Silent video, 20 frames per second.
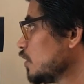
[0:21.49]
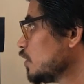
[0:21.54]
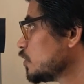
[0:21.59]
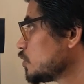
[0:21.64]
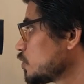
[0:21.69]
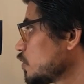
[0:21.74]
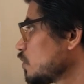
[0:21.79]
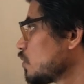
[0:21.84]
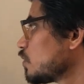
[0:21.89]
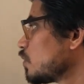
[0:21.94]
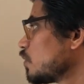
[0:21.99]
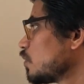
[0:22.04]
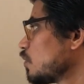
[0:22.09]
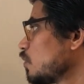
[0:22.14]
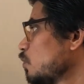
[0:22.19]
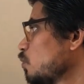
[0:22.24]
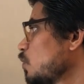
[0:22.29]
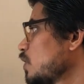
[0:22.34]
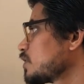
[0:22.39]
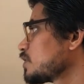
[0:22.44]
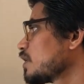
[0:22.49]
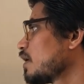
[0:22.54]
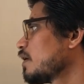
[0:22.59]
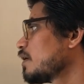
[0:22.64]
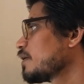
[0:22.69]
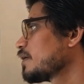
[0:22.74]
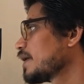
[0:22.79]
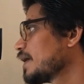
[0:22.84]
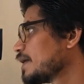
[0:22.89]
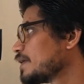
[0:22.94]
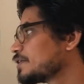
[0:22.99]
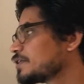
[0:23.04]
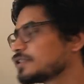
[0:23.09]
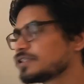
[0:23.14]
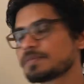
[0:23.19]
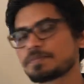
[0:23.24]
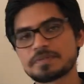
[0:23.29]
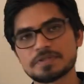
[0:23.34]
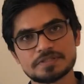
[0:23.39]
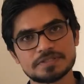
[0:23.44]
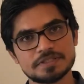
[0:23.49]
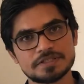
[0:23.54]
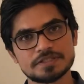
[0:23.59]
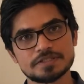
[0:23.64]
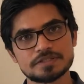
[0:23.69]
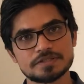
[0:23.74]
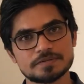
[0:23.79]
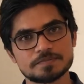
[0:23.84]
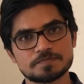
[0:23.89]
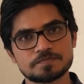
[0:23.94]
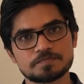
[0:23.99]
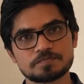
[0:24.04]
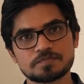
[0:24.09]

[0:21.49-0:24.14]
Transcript: So, what are antidepressants?